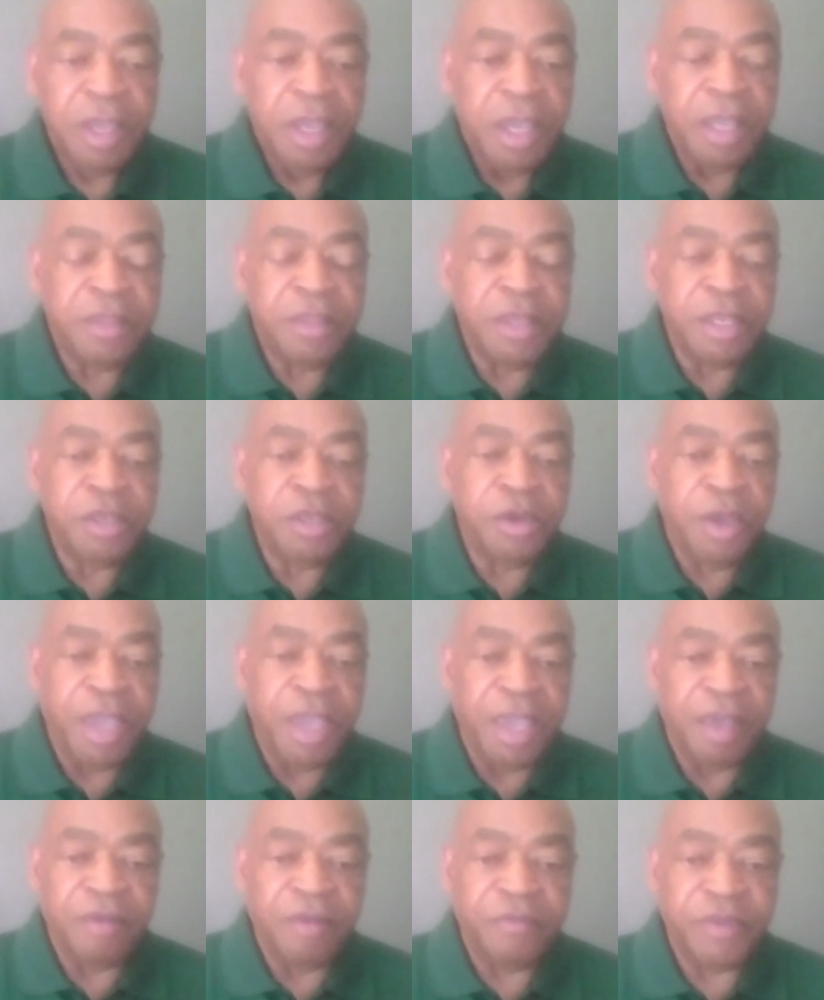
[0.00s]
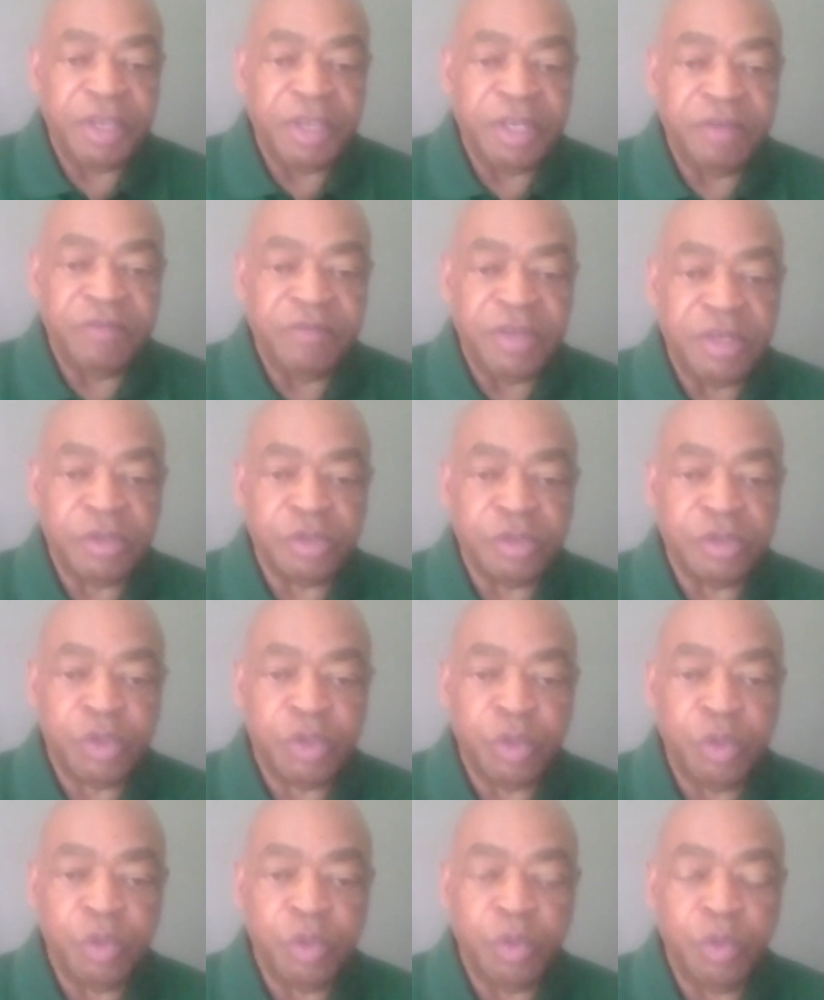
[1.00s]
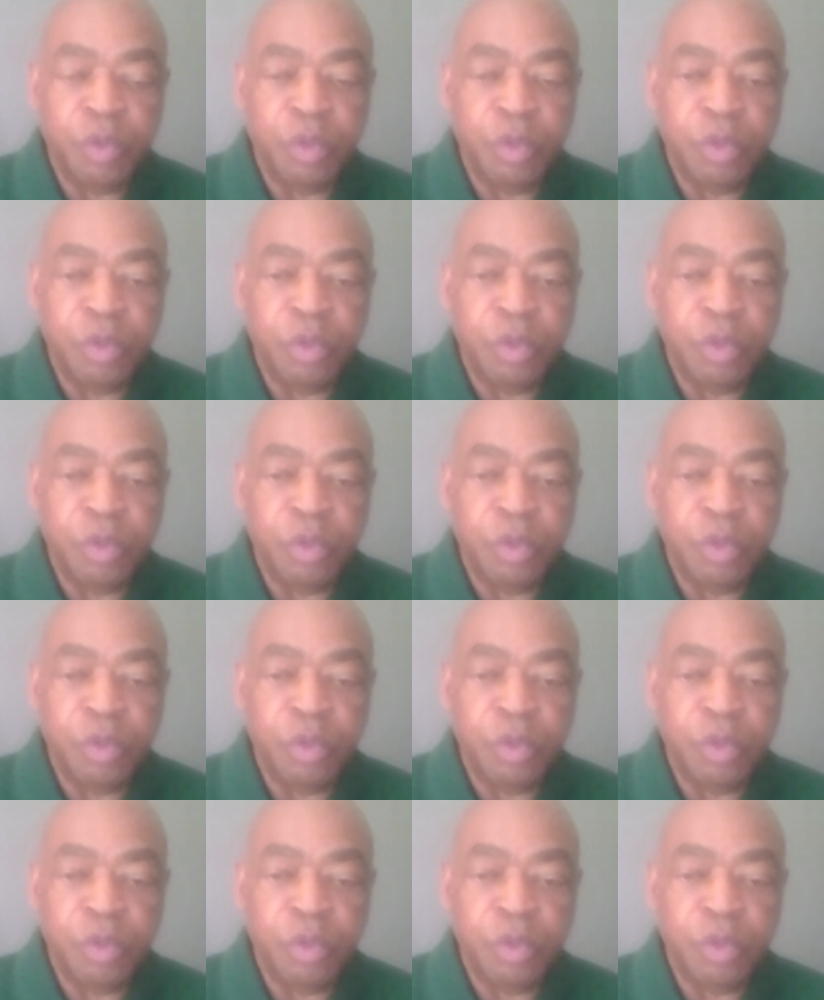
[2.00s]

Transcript: And then you have individuals who